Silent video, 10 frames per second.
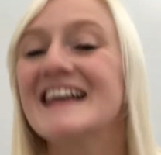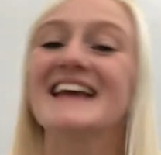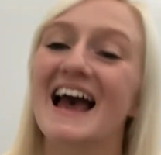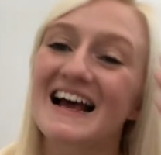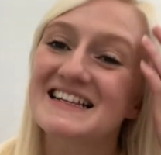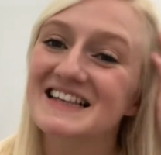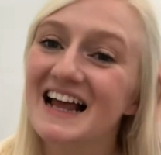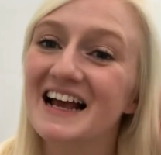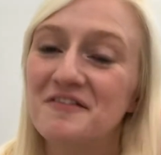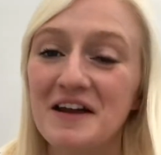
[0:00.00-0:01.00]
Yeah, so
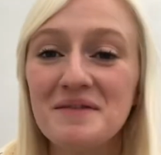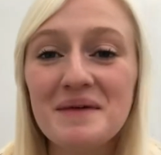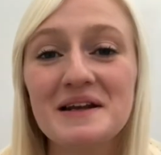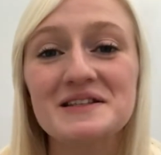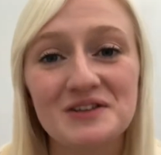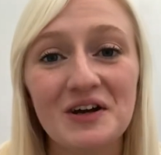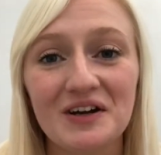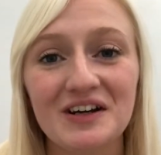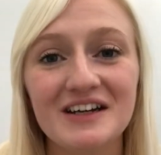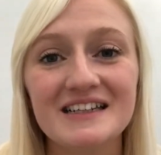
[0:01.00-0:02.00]
like Phantom Manor
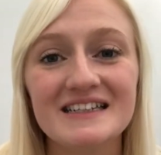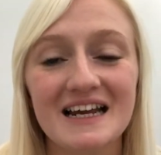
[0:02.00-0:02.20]
good,